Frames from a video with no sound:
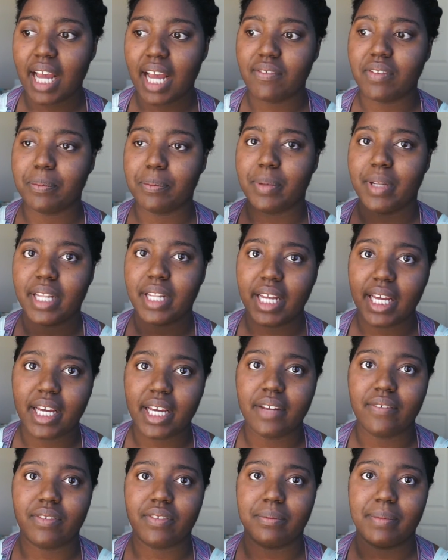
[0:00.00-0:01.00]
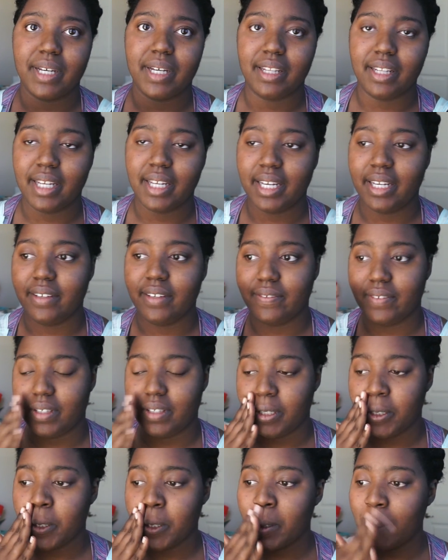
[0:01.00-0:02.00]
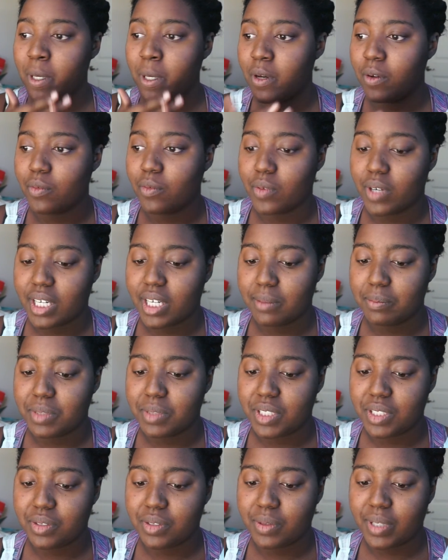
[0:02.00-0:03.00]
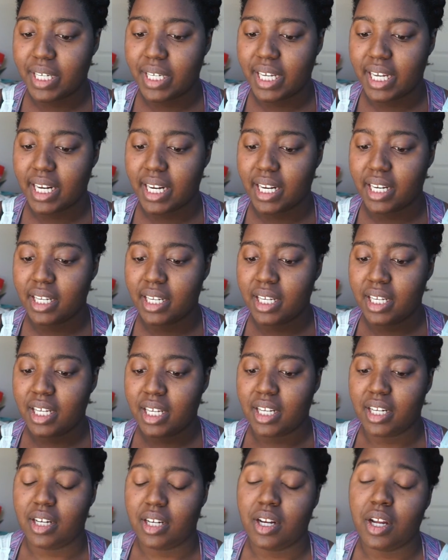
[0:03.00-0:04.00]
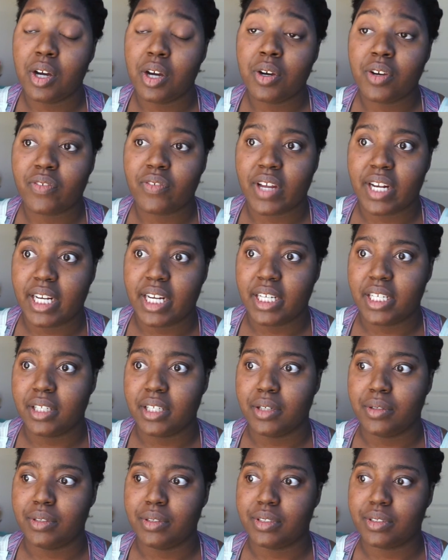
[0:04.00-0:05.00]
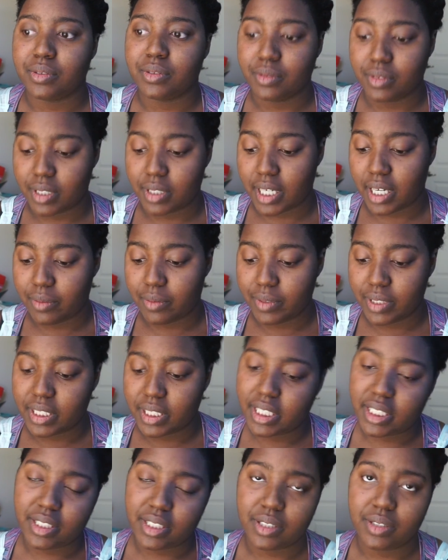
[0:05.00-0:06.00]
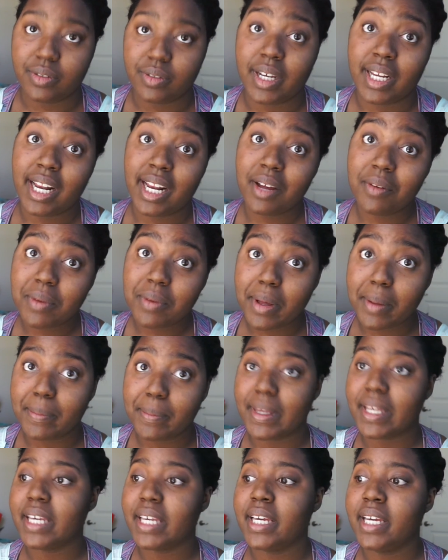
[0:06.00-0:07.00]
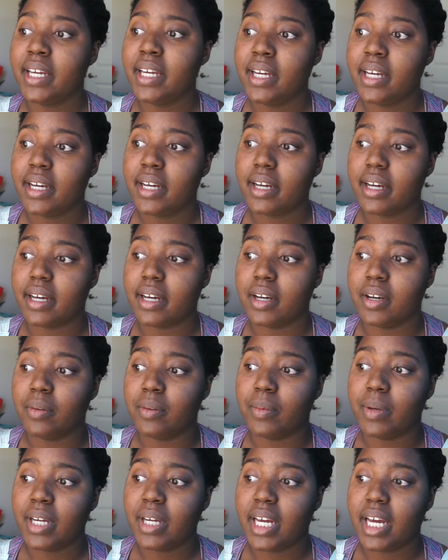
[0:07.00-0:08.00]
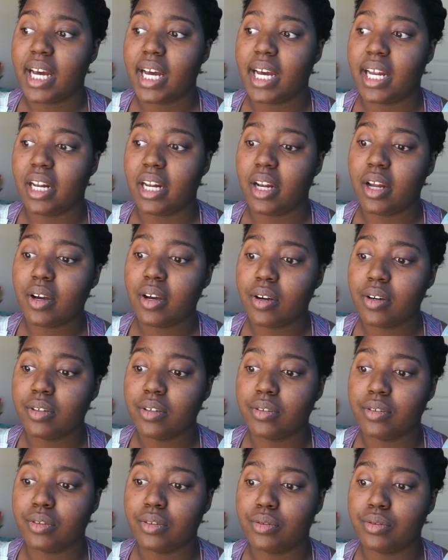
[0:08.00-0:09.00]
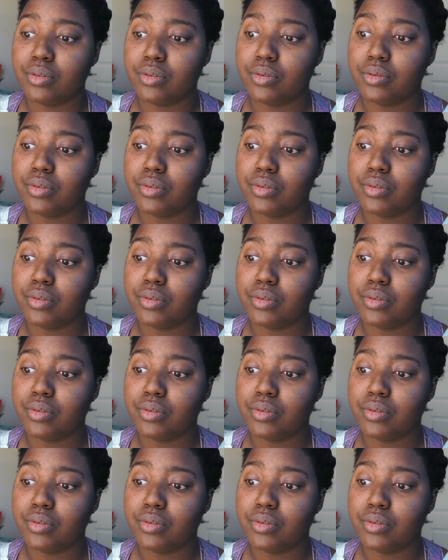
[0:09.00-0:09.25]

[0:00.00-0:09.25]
a plan for my life and what I'm doing, and I know if I need to go to school or not, which I do, and I will be, I know